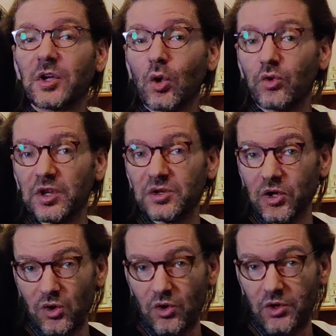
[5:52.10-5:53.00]
the Golden
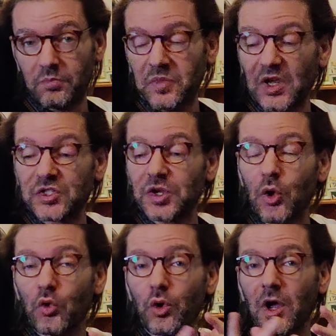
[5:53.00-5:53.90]
Dawn.
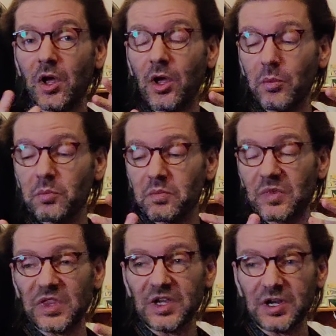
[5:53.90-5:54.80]
So um,
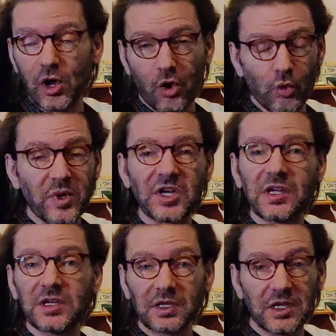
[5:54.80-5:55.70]
the
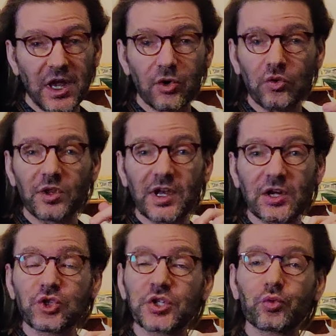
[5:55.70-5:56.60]
opening letter that
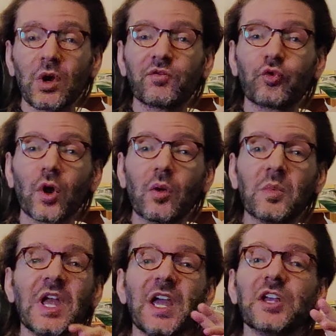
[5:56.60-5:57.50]
I just read
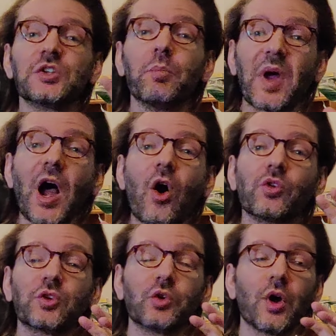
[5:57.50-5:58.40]
from is
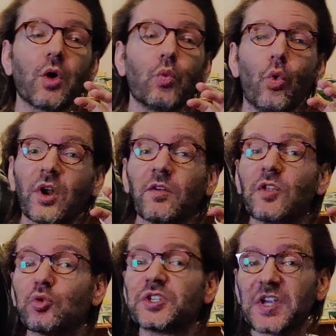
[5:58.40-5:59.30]
about one
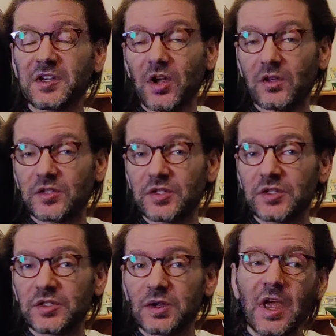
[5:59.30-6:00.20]
of those
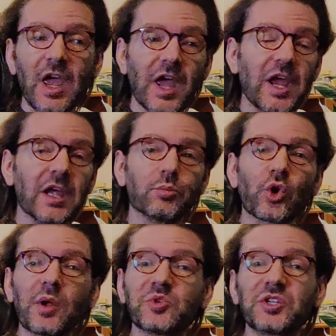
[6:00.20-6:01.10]
seances. And
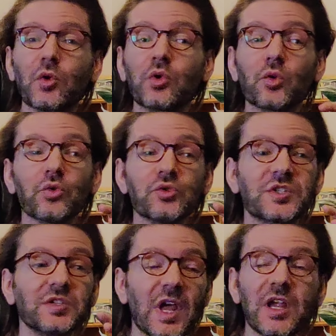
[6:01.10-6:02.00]
Bram
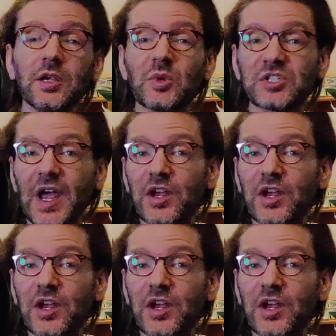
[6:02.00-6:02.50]
Stoker's name is